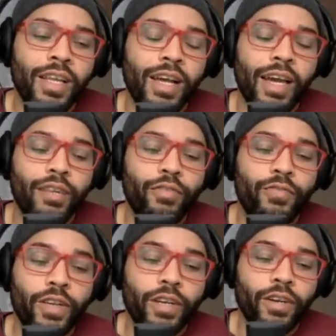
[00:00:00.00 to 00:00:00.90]
I didn't
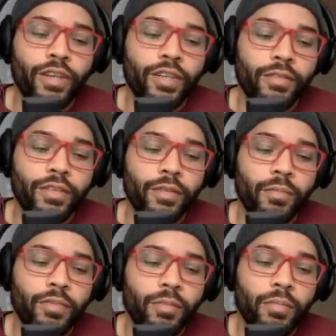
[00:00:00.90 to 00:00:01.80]
fear the,
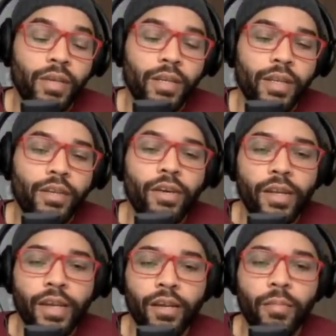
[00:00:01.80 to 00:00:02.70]
the, the men. I know how
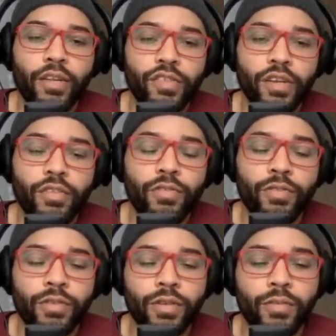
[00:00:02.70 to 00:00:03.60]
to handle
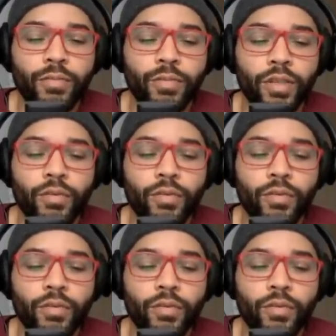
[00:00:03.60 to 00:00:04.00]
myself really